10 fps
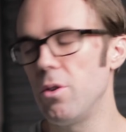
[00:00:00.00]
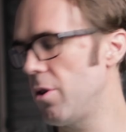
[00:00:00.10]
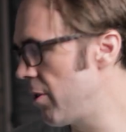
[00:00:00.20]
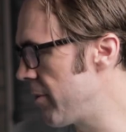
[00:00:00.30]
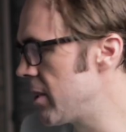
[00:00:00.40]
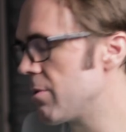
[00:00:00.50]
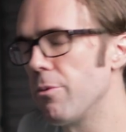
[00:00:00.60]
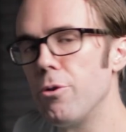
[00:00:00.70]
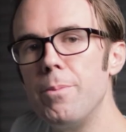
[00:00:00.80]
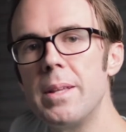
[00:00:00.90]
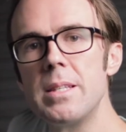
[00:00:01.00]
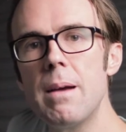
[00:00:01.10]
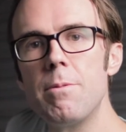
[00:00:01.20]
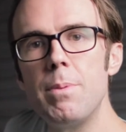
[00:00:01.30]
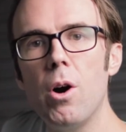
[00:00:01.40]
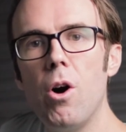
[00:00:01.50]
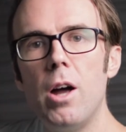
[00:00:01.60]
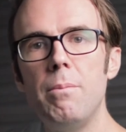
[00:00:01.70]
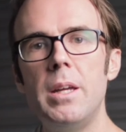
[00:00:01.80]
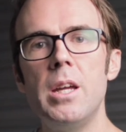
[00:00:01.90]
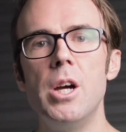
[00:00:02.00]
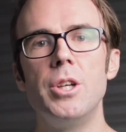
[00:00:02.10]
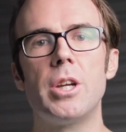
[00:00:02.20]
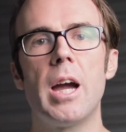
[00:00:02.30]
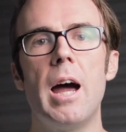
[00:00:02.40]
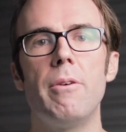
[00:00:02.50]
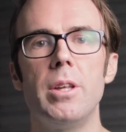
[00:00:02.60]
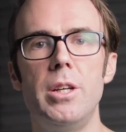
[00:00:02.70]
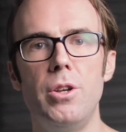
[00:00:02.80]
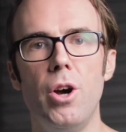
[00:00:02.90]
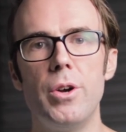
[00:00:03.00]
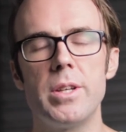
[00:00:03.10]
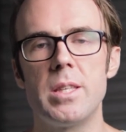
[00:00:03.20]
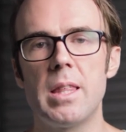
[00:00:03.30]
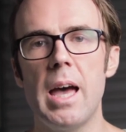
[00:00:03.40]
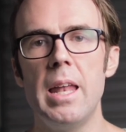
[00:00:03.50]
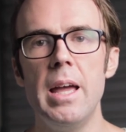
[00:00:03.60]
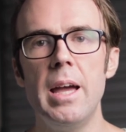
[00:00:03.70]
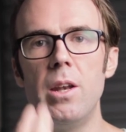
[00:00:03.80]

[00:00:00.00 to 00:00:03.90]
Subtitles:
although there is room and depth behind me. You can't really notice that.